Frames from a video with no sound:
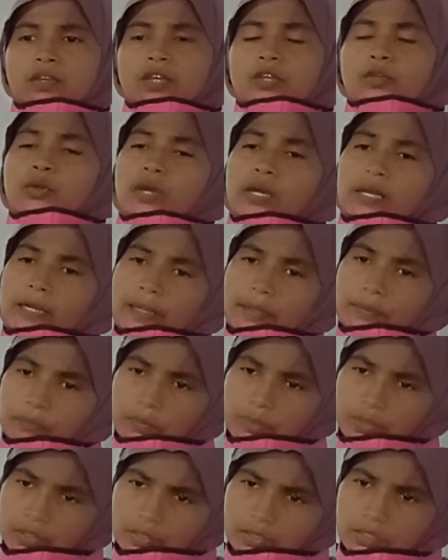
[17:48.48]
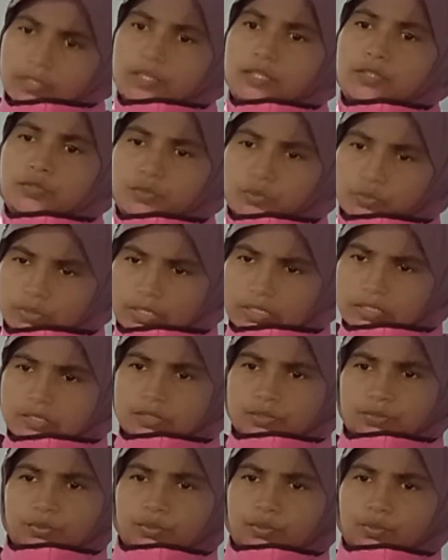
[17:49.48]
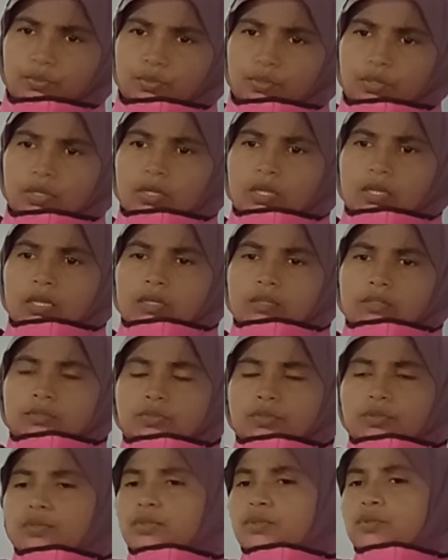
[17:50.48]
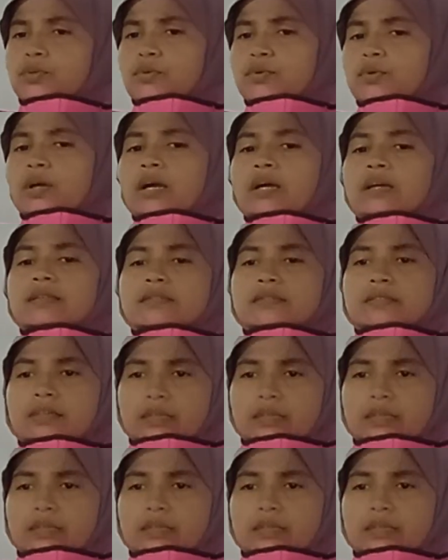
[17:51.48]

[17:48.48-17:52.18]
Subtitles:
You are a B.Ed students, no? So you are